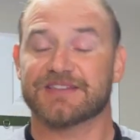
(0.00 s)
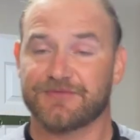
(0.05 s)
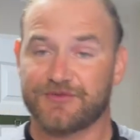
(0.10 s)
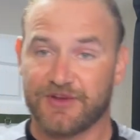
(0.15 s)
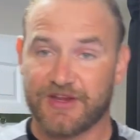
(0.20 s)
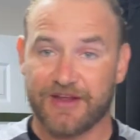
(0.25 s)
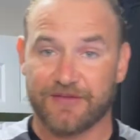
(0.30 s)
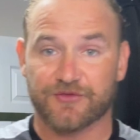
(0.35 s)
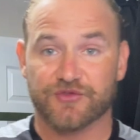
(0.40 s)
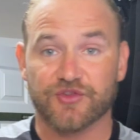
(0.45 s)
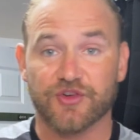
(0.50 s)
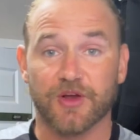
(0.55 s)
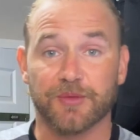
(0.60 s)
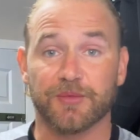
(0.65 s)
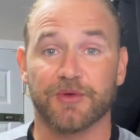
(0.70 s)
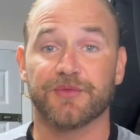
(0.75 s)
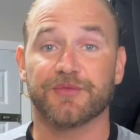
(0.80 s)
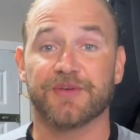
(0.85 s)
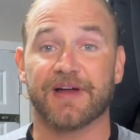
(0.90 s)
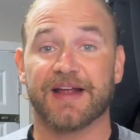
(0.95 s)
If you have
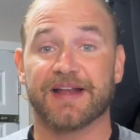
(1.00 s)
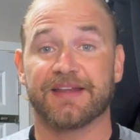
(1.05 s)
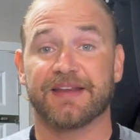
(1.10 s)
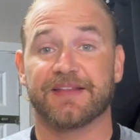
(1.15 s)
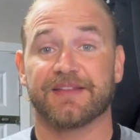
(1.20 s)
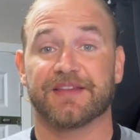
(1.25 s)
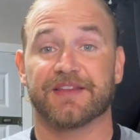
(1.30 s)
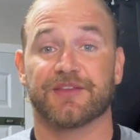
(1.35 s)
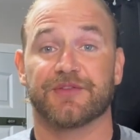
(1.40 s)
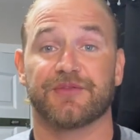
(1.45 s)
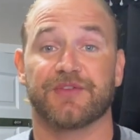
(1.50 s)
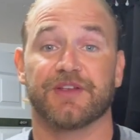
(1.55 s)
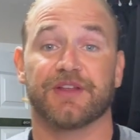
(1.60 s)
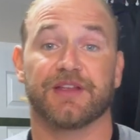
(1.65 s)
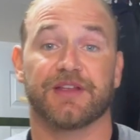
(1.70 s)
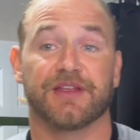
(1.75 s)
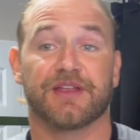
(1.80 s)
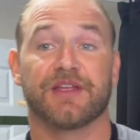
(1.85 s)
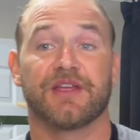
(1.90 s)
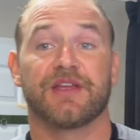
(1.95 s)
trouble finding this
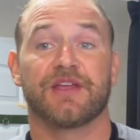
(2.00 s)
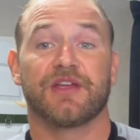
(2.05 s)
feeling,